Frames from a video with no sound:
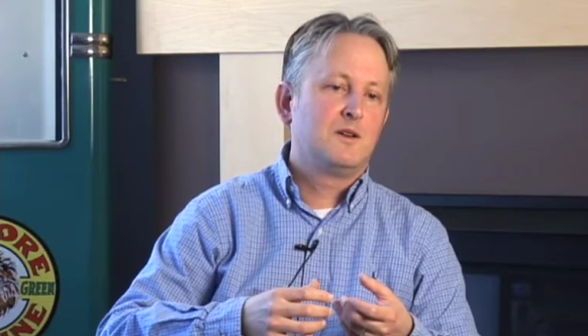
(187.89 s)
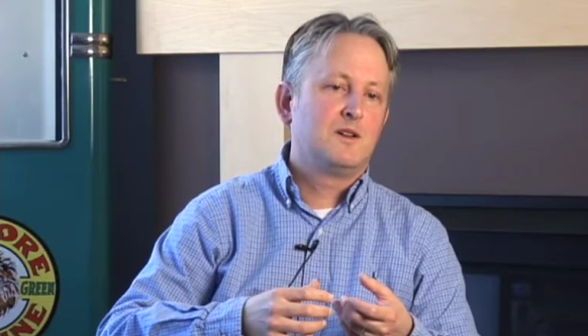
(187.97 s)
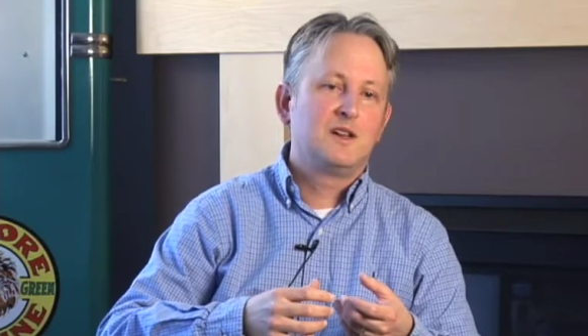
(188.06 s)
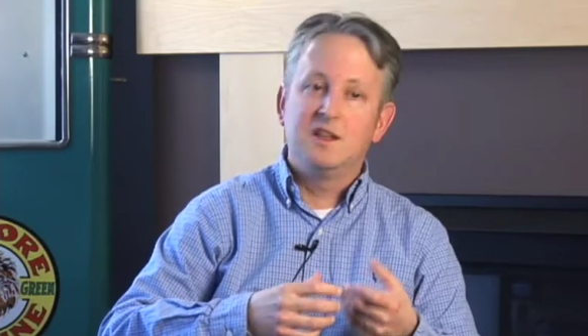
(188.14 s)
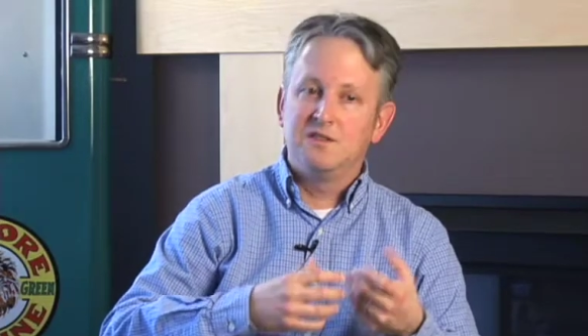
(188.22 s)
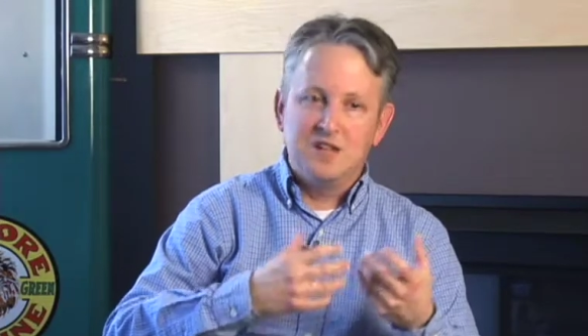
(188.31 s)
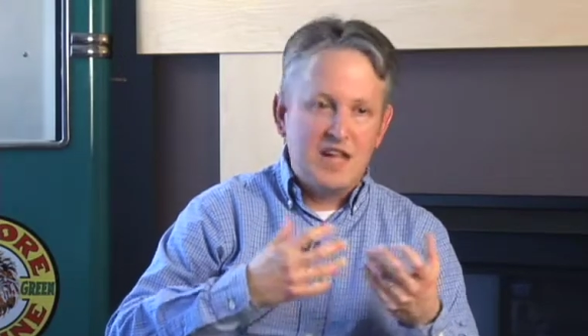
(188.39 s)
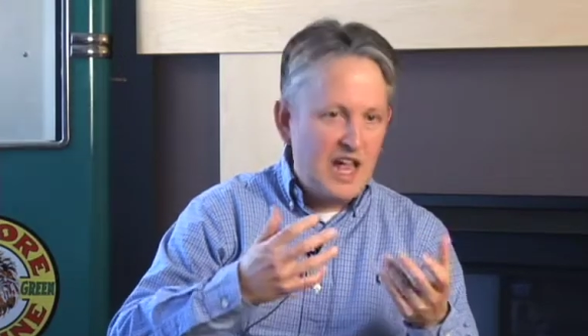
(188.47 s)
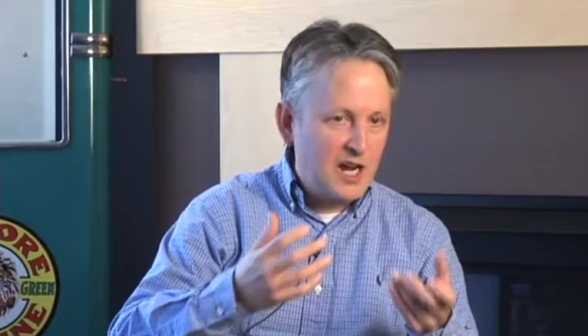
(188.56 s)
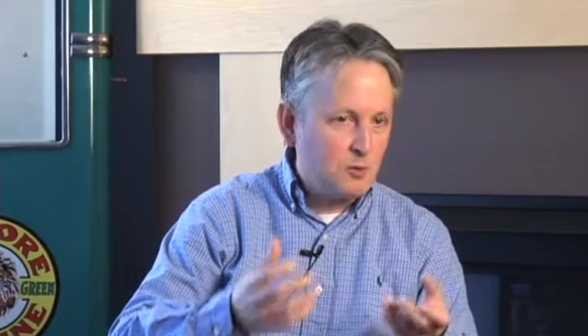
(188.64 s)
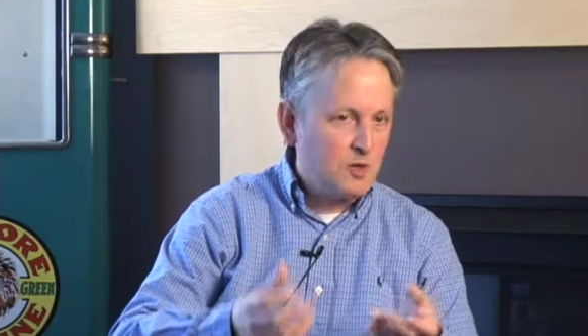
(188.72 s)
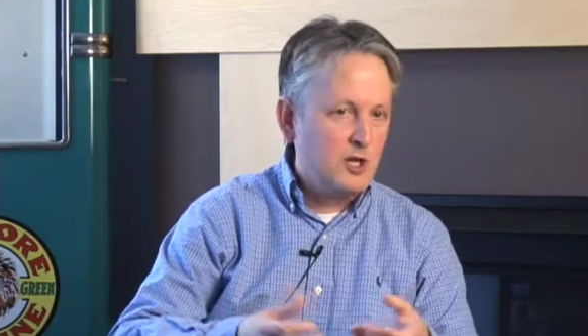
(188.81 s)
again, the
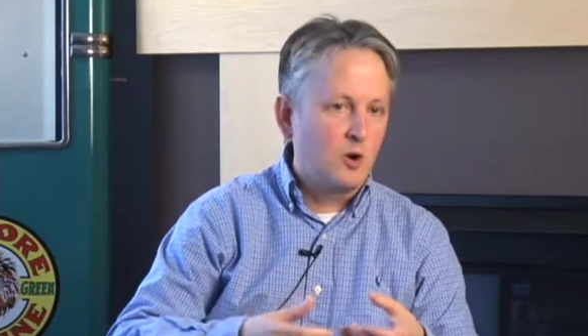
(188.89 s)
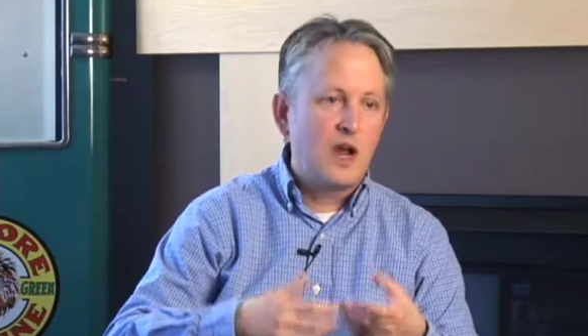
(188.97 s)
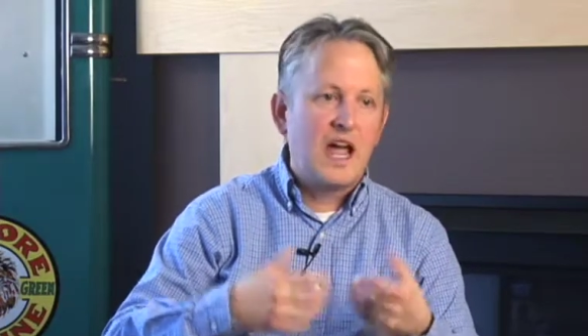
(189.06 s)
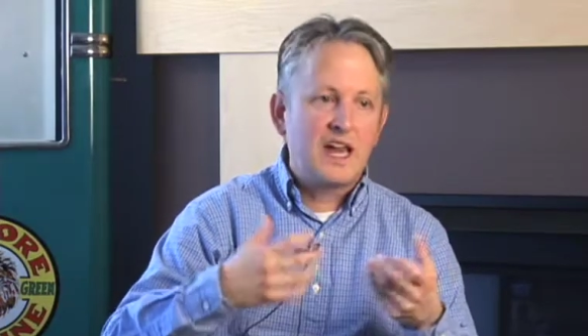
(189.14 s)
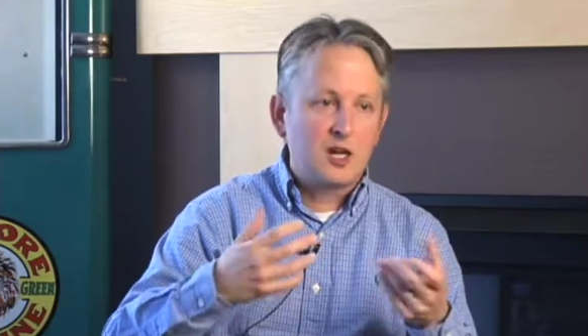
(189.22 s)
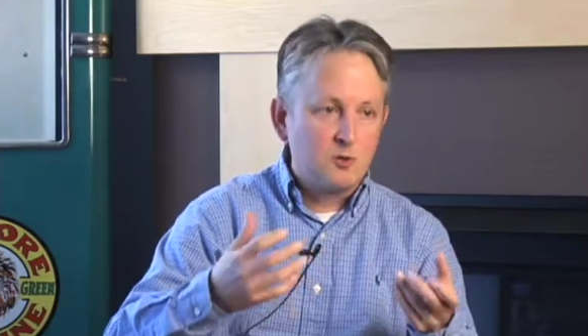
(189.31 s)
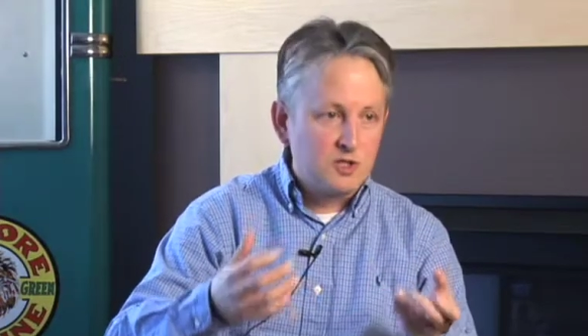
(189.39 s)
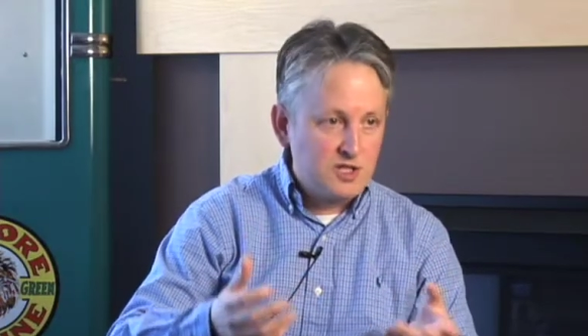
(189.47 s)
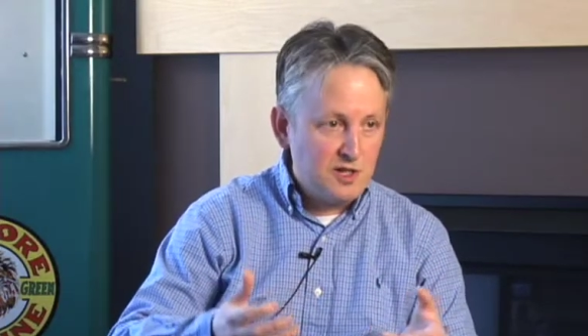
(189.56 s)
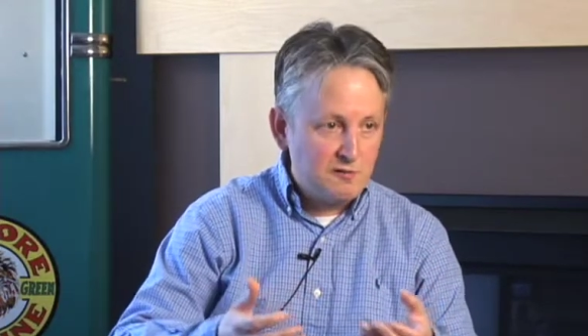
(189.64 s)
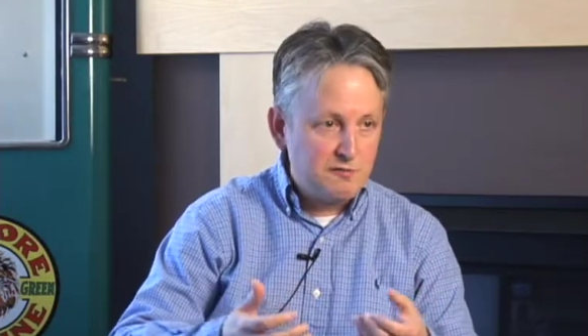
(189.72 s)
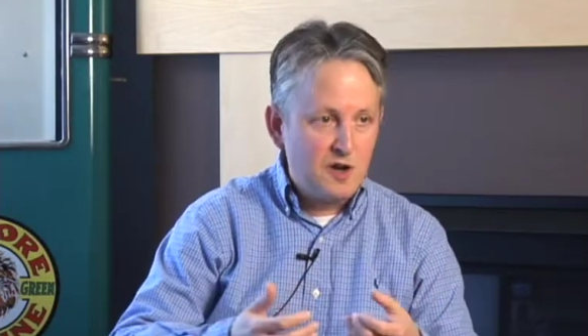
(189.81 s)
equity or
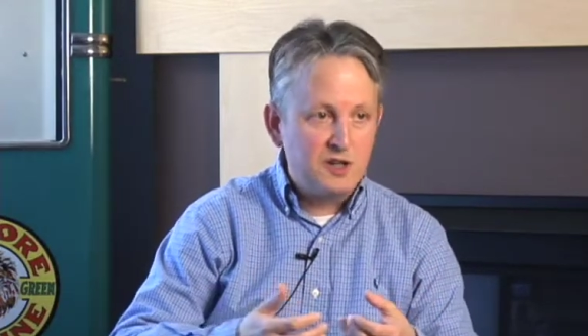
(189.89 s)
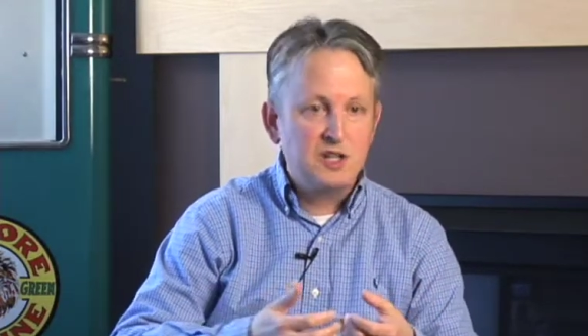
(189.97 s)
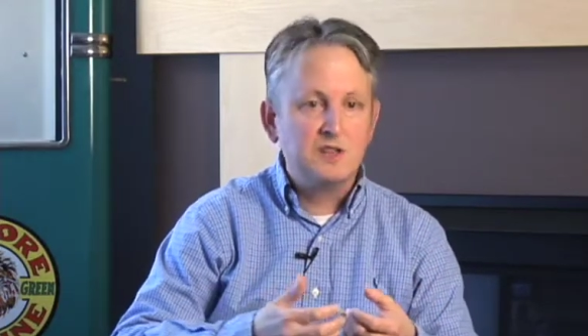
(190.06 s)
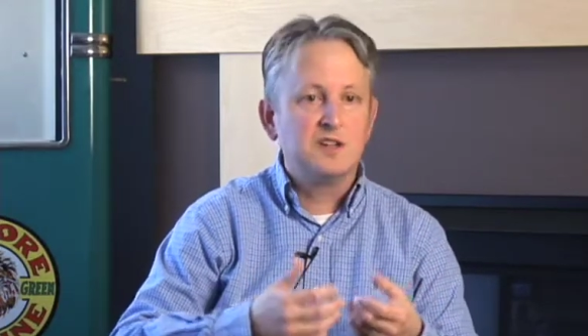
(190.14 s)
adequacy of funding,